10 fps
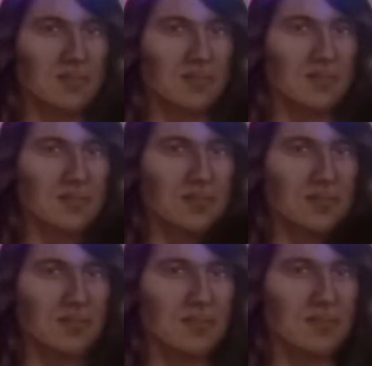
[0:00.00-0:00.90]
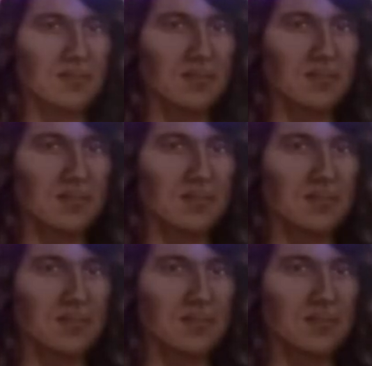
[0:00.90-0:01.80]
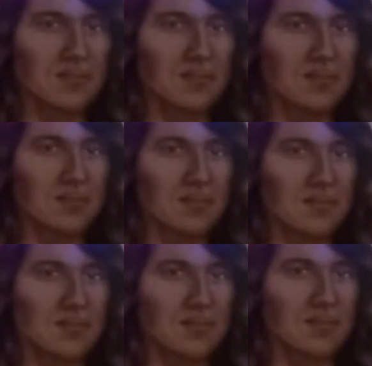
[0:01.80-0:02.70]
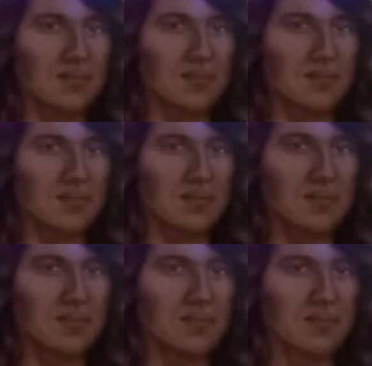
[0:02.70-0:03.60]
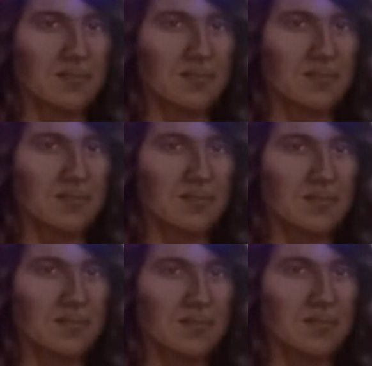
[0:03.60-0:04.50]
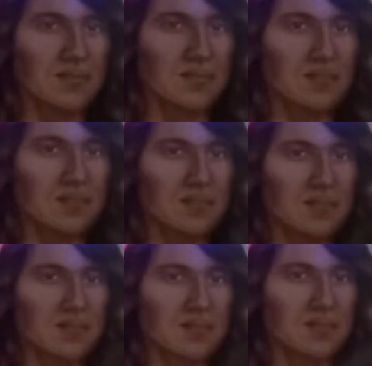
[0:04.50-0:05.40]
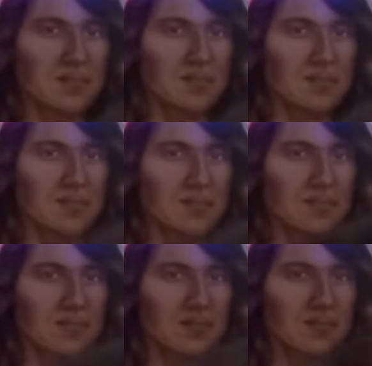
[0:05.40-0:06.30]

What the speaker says: The person shown says nothing.